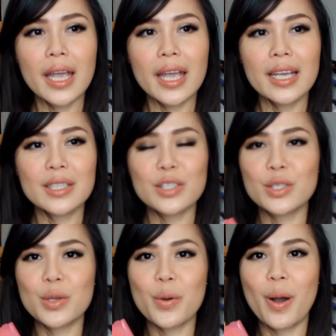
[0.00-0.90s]
it's
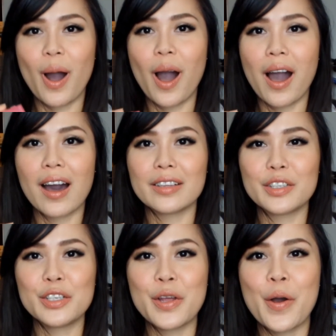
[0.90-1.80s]
so hot.
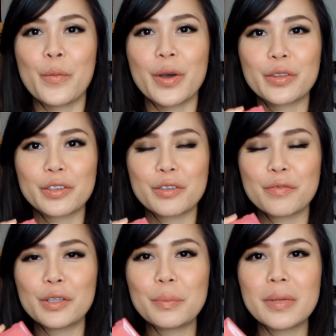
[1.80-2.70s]
You know, weather in the
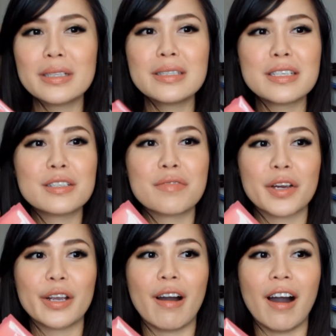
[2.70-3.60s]
Philippines is very
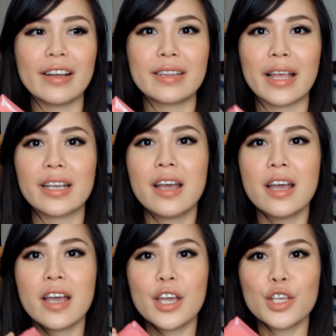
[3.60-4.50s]
hot, like
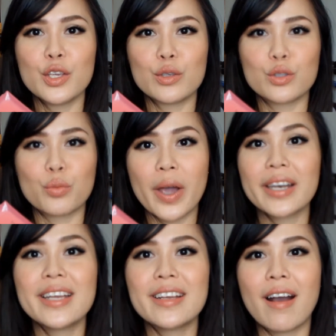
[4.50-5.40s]

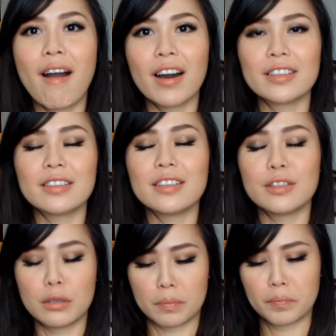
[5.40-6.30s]
sweating hot.
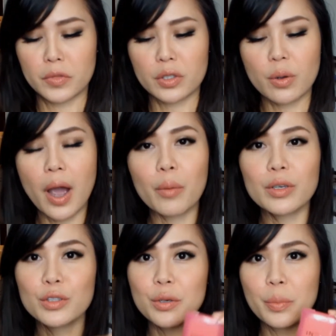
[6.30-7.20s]
So I was
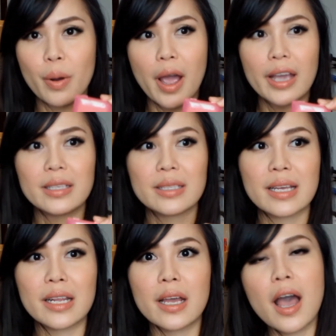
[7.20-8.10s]
surprised
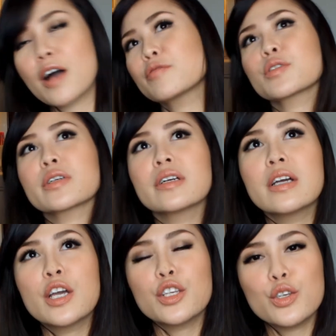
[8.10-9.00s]
that after,
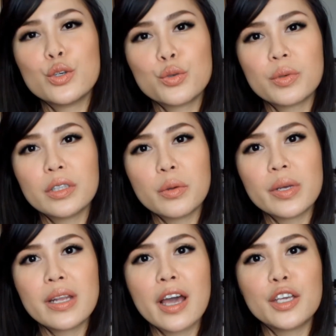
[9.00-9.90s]
usually when
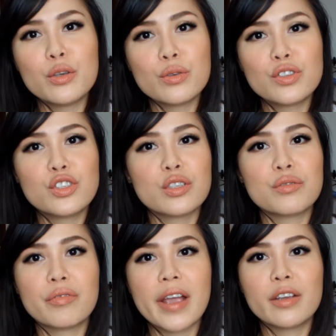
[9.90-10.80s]
I use just
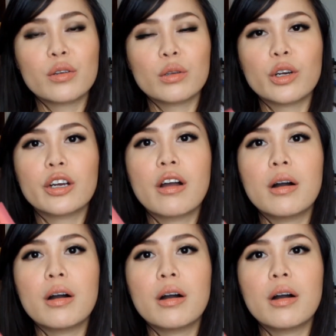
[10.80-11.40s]
regular